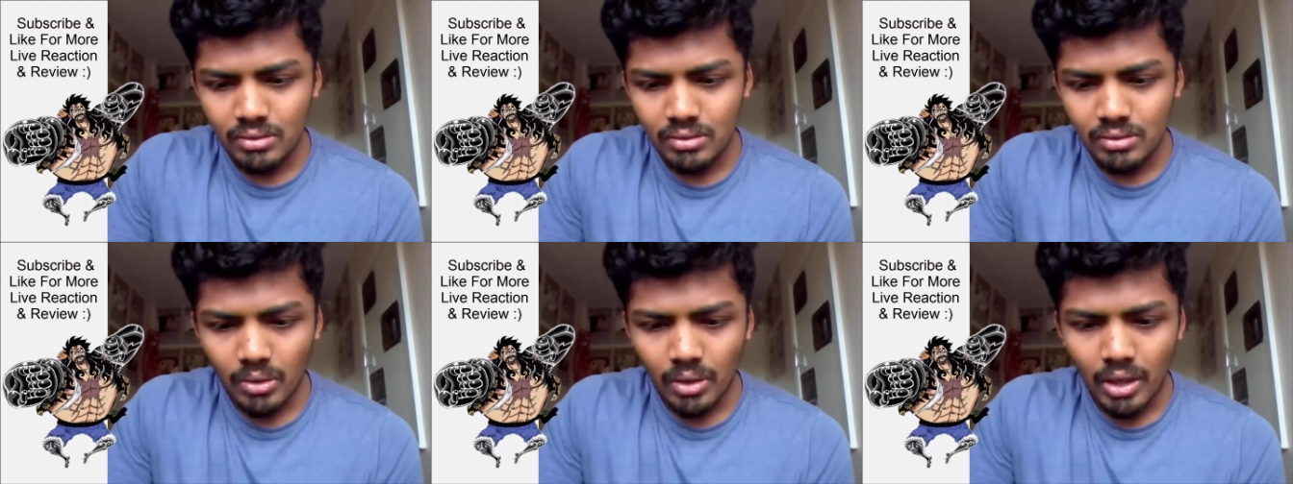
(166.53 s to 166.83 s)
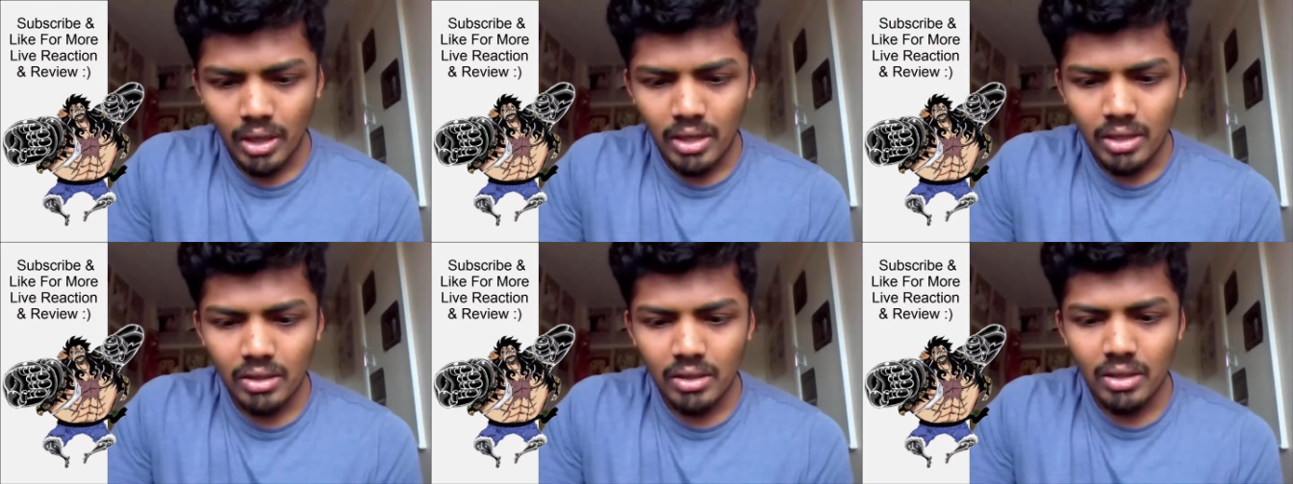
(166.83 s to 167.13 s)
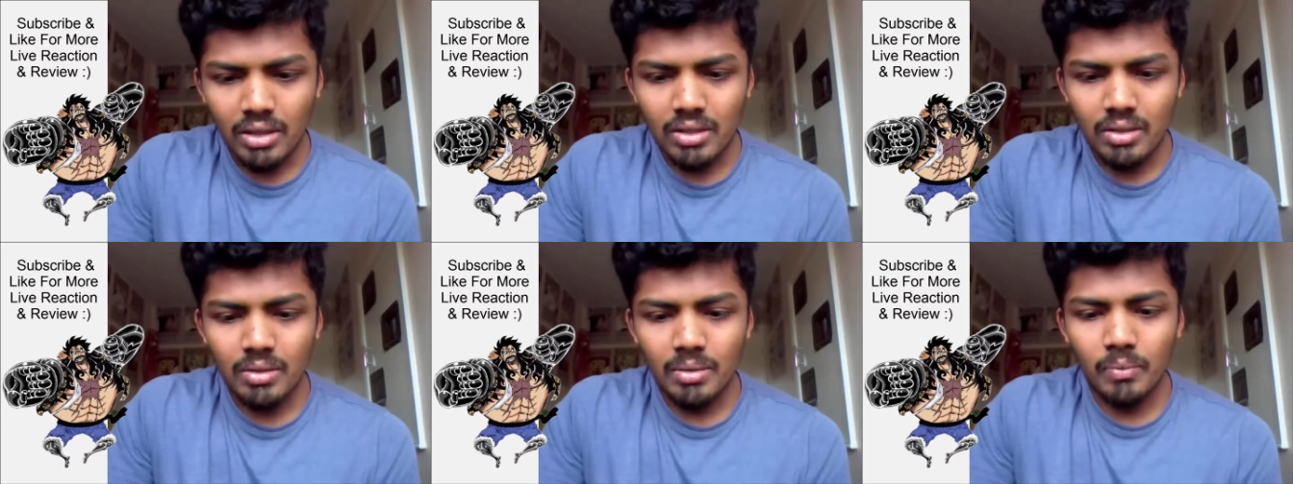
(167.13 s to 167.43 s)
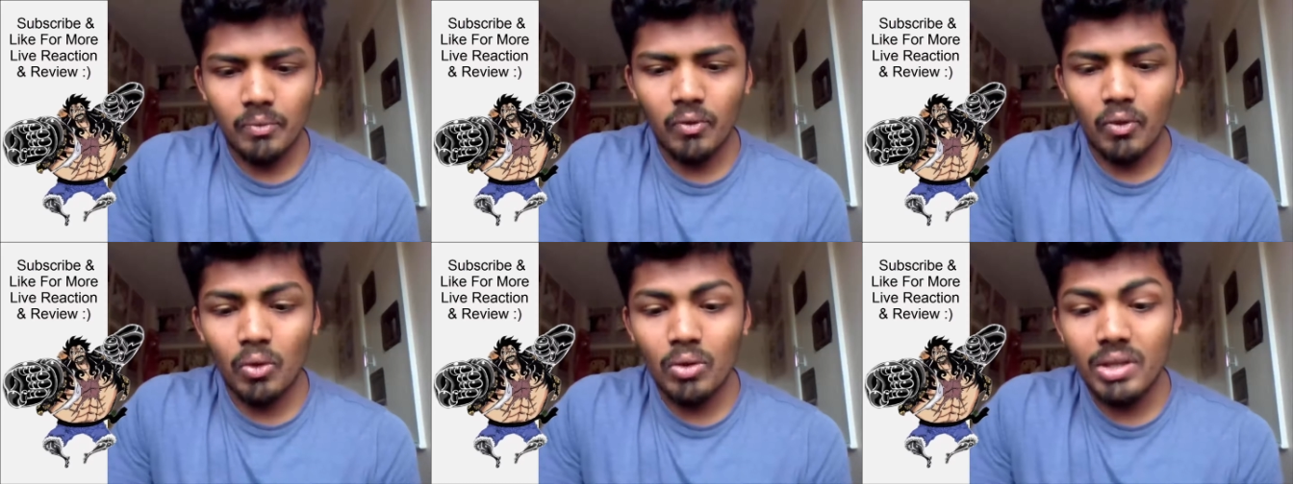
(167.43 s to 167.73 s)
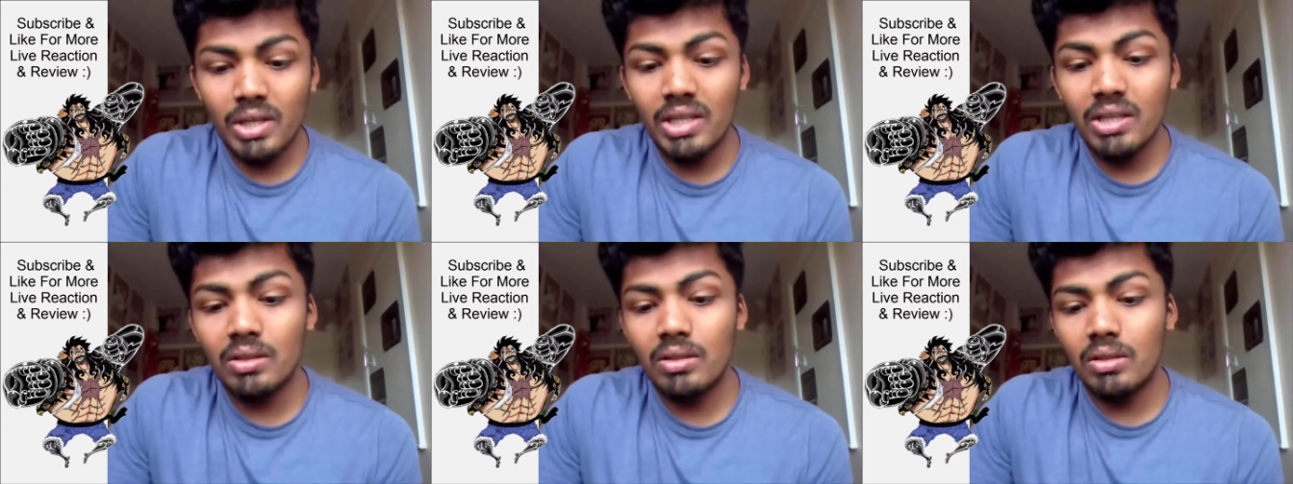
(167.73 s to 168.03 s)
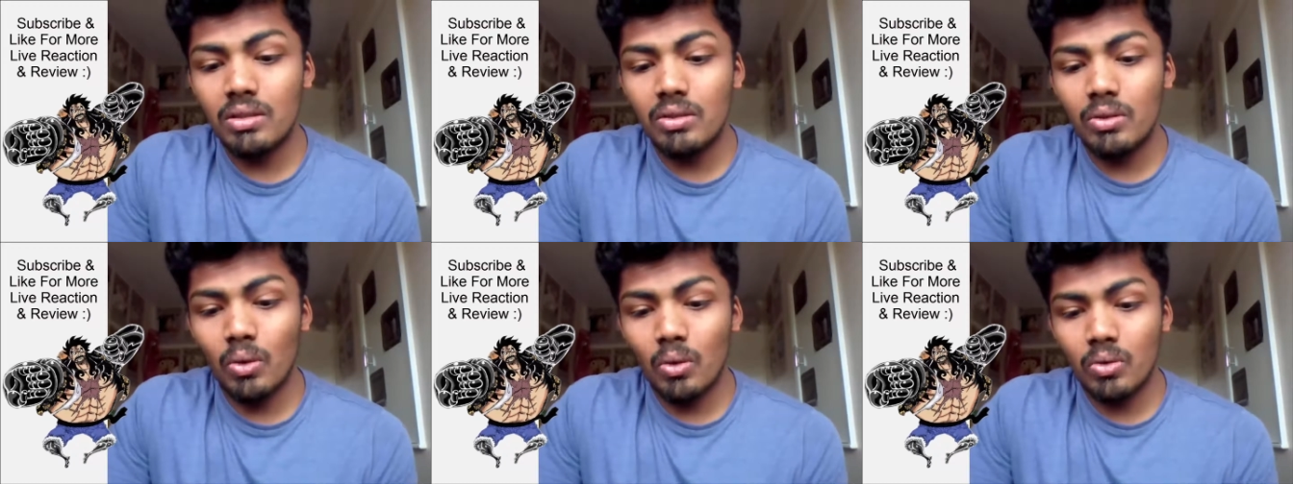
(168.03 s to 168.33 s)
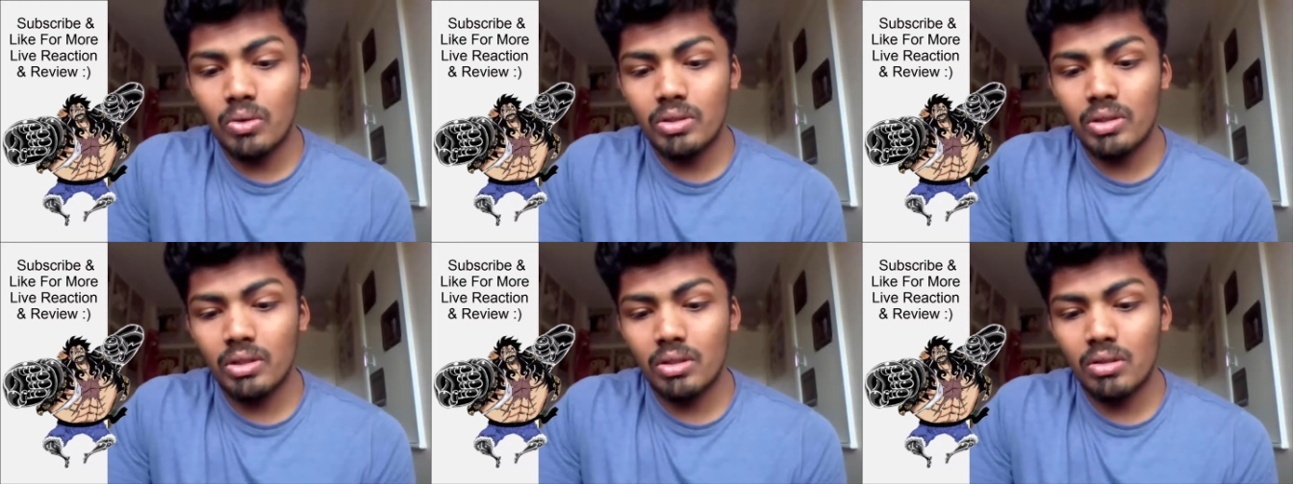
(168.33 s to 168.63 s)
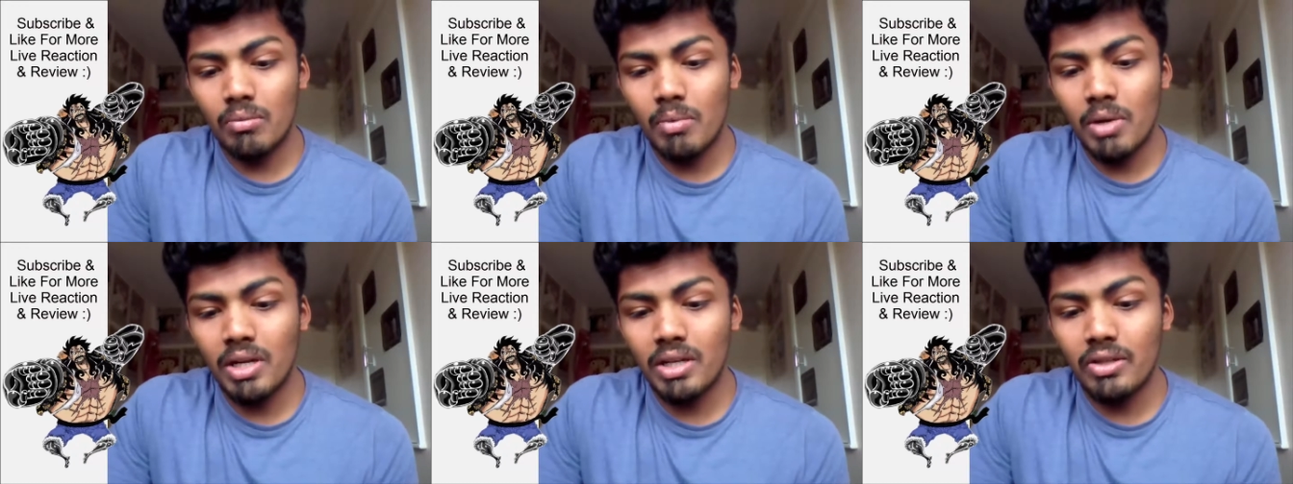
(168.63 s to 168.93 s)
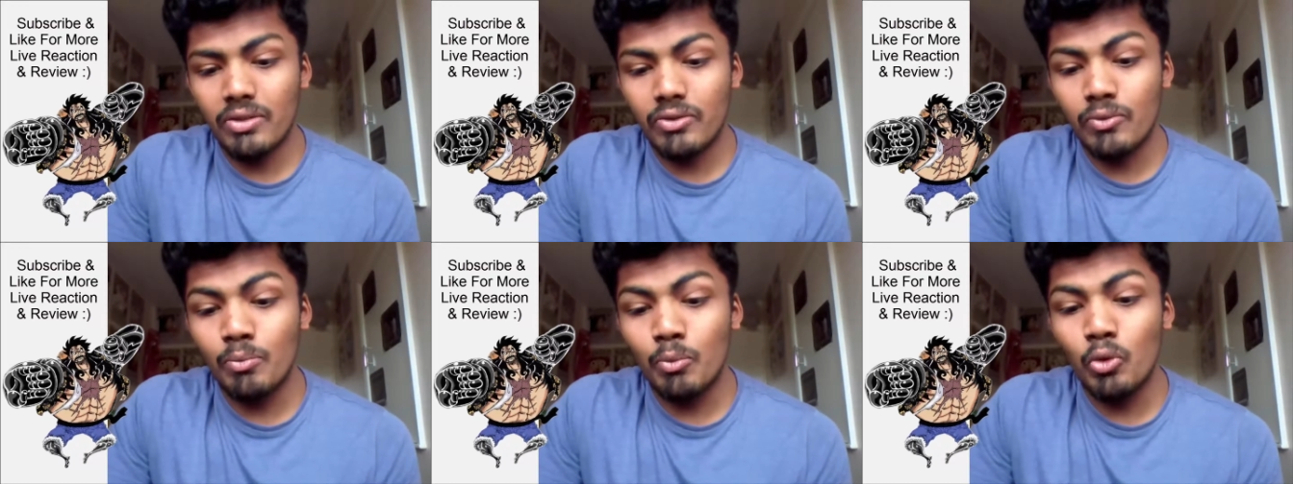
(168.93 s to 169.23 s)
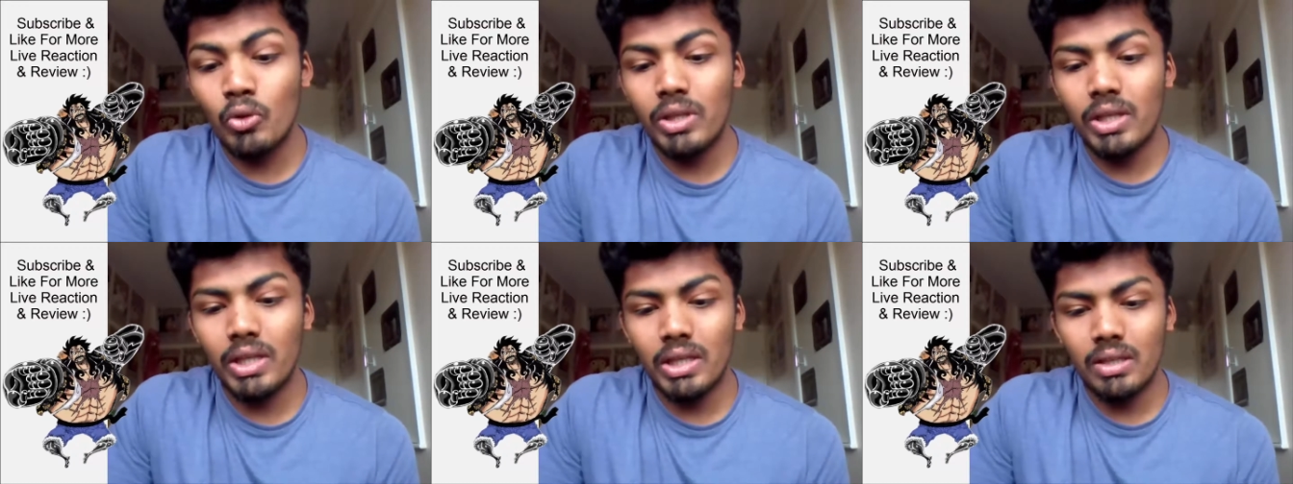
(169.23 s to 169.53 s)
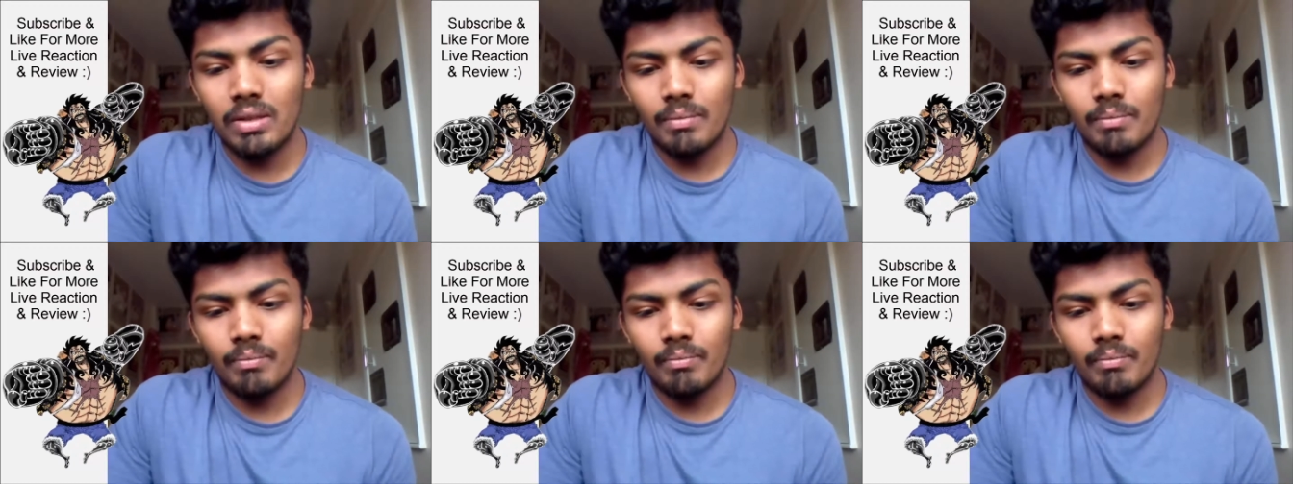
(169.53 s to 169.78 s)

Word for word: okay the 14th daughter commander Smoothie